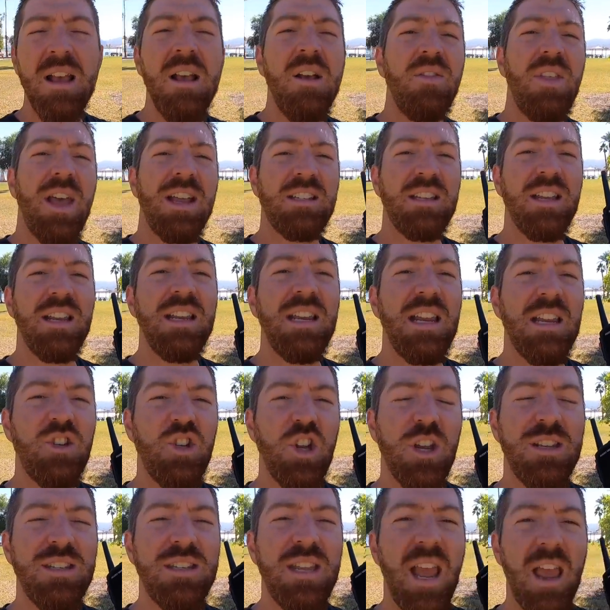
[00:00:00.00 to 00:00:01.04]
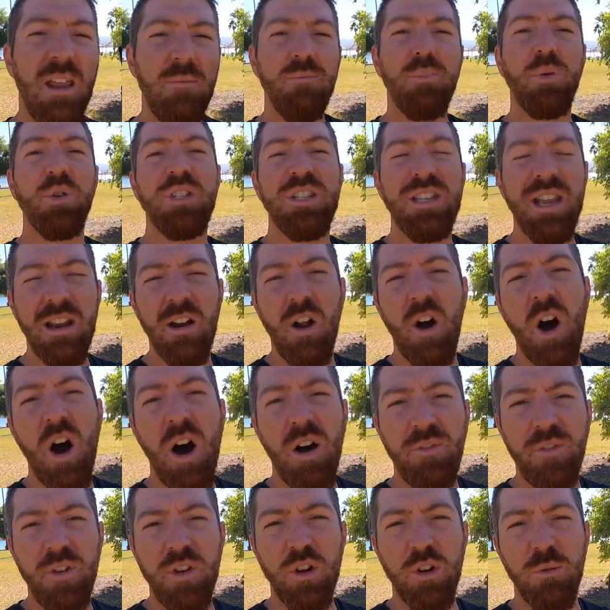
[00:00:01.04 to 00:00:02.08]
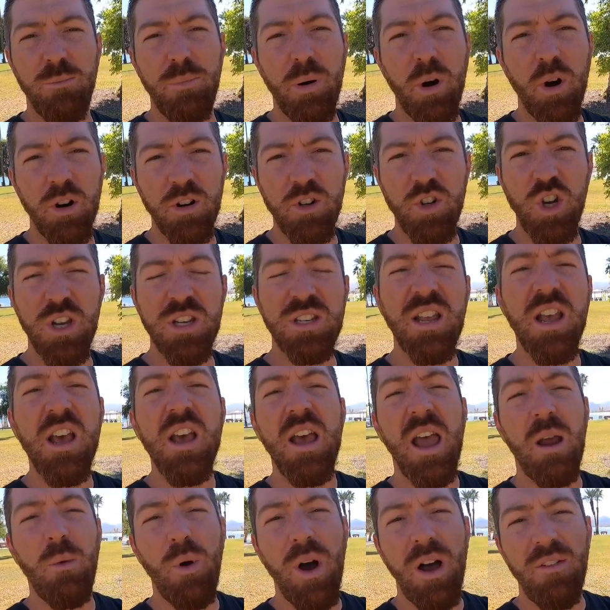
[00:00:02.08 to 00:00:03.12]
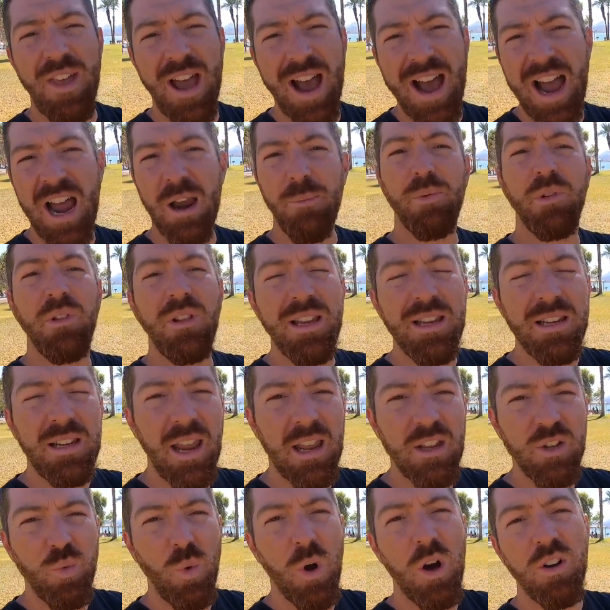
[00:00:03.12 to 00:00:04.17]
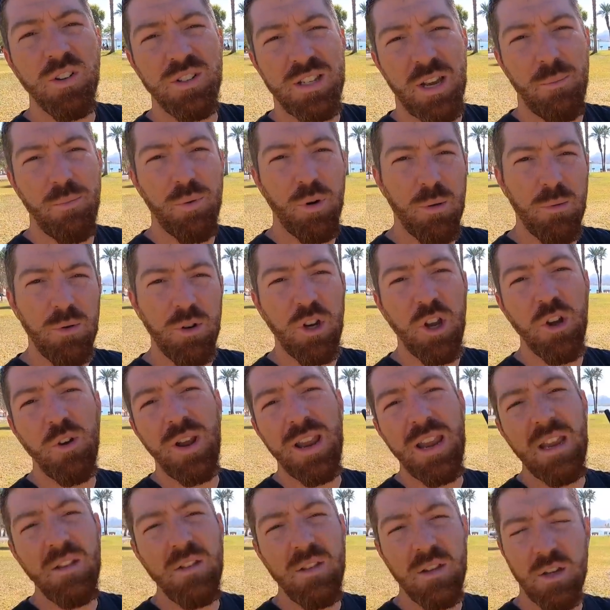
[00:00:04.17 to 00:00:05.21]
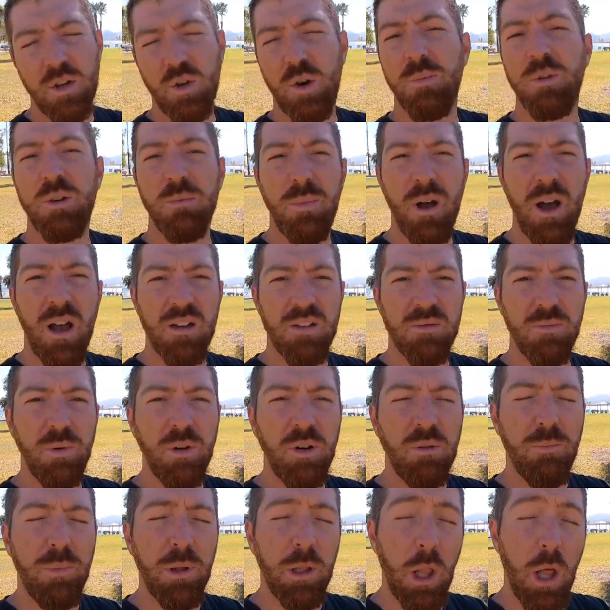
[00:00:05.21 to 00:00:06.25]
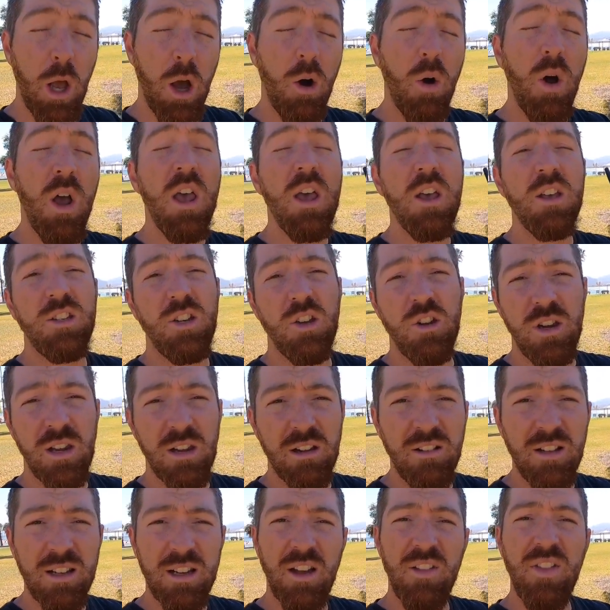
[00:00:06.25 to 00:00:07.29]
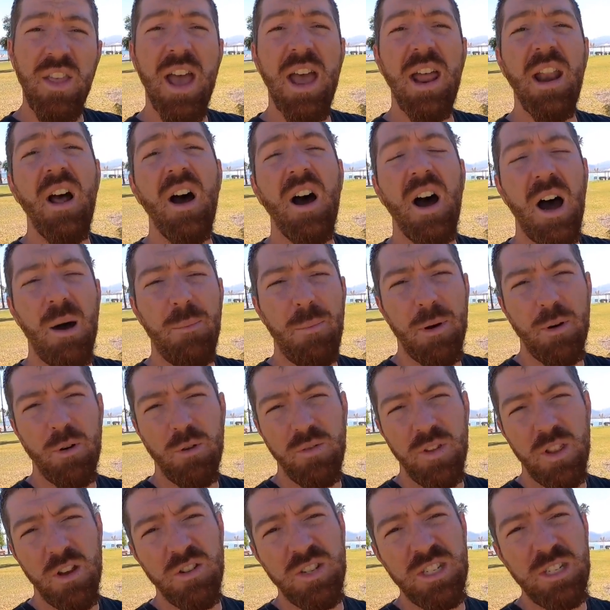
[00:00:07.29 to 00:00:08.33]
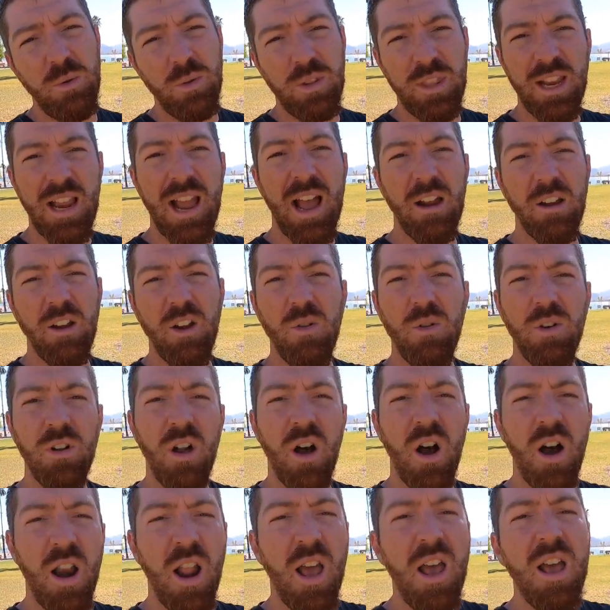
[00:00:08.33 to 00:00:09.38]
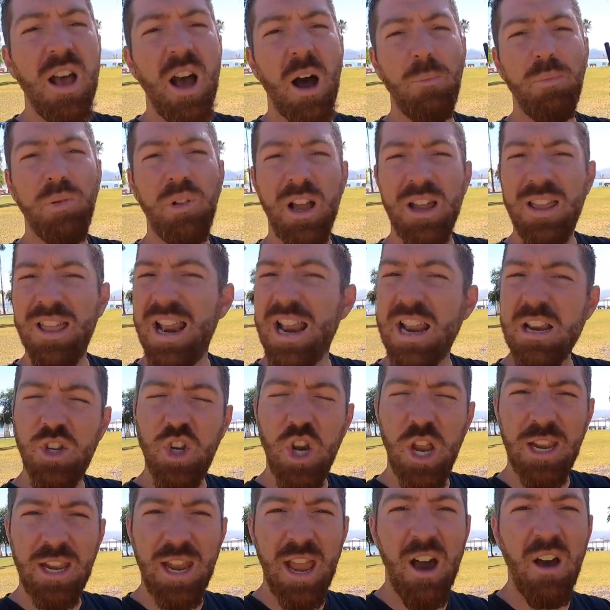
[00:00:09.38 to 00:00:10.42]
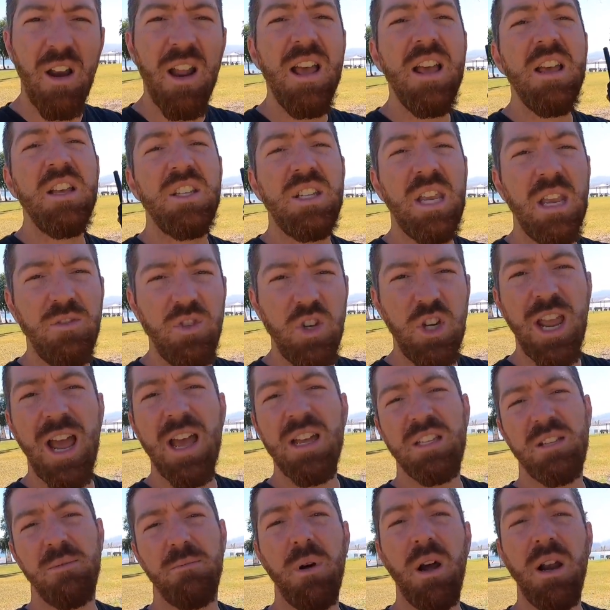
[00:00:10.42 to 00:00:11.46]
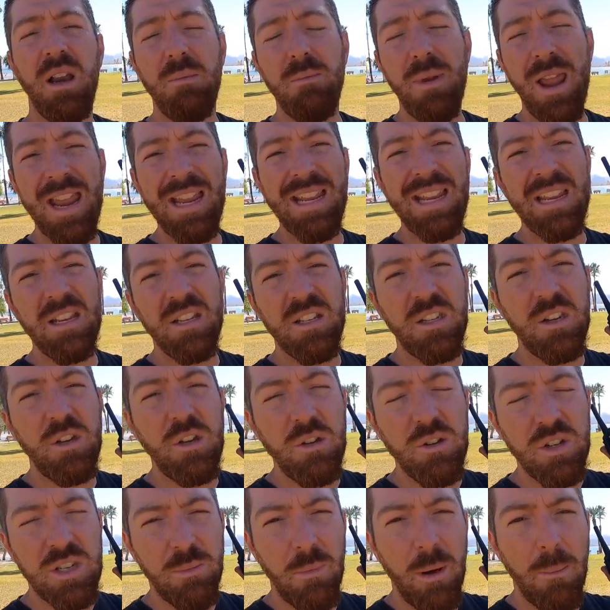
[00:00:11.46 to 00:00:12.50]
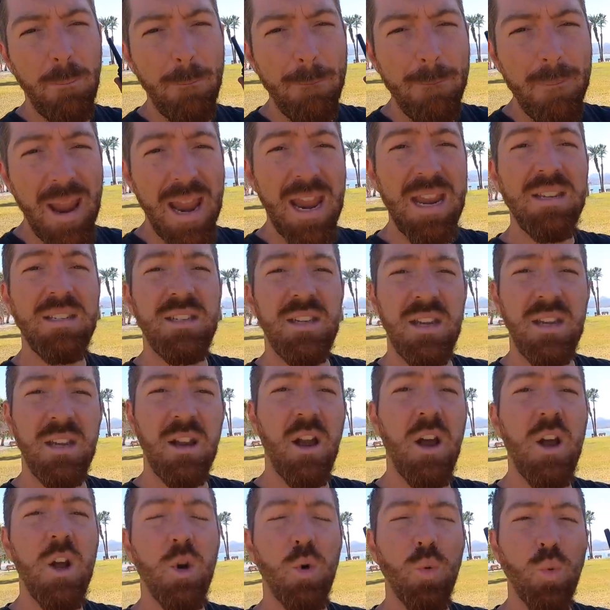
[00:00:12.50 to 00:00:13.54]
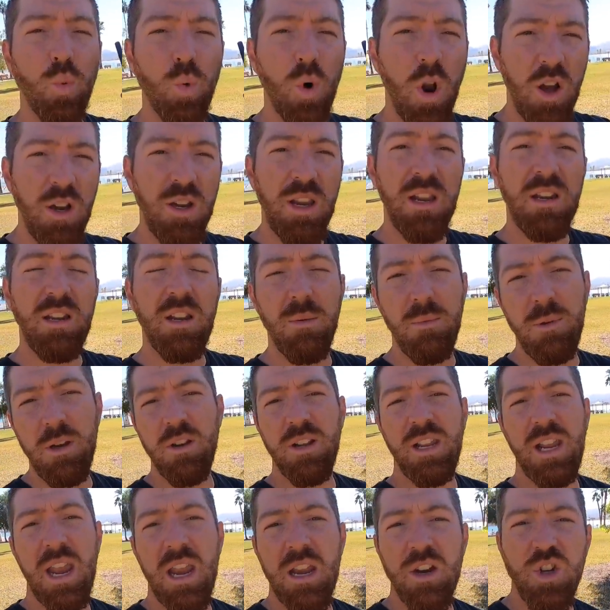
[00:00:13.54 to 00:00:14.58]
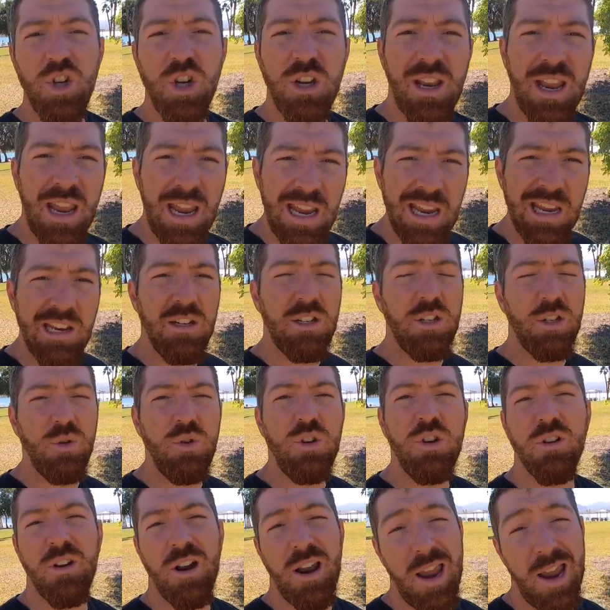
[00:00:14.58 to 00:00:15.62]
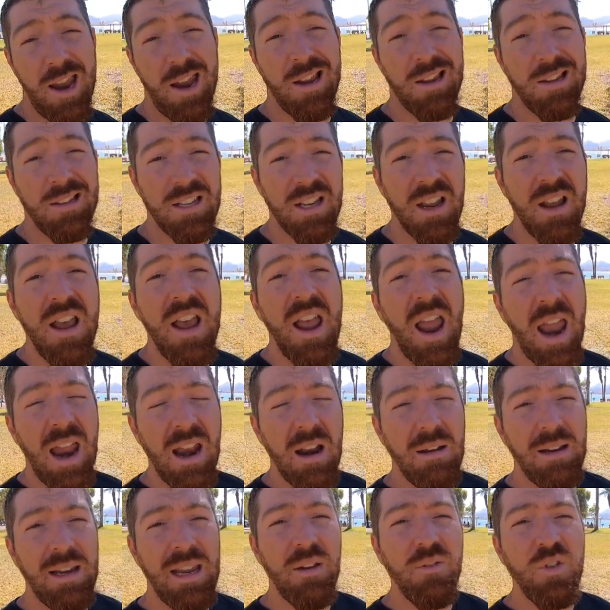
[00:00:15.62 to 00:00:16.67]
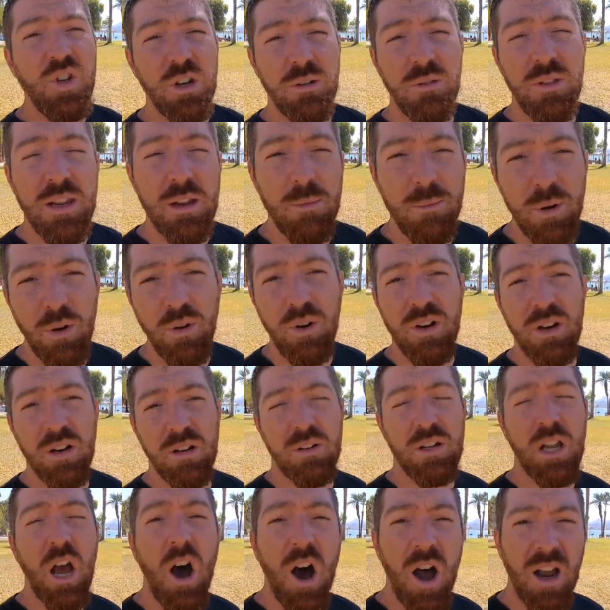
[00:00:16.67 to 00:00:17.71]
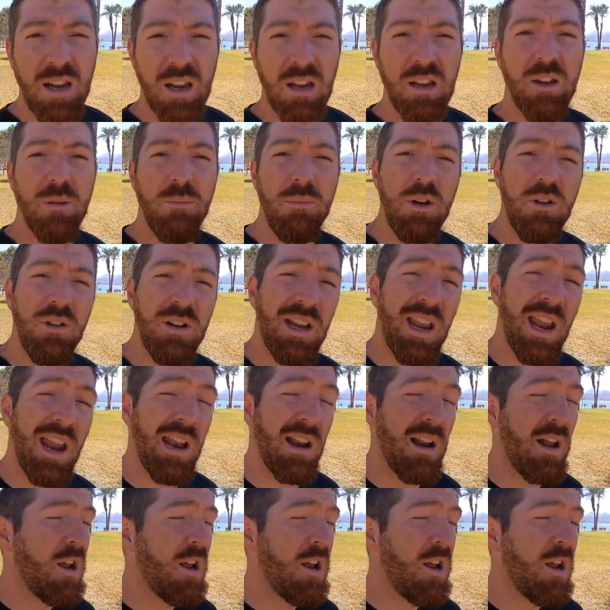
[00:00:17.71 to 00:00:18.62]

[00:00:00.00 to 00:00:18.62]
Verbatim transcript: That's gonna get you 10% off your purchase, and we'll have that hyperlink as well as that promo code in the description box below, so you can click on that, hop on over there, see what they got going on, apply that at checkout, saves you guys some money and gets you some amazing rugged communication into your hands, and it gives you the ability to talk and communicate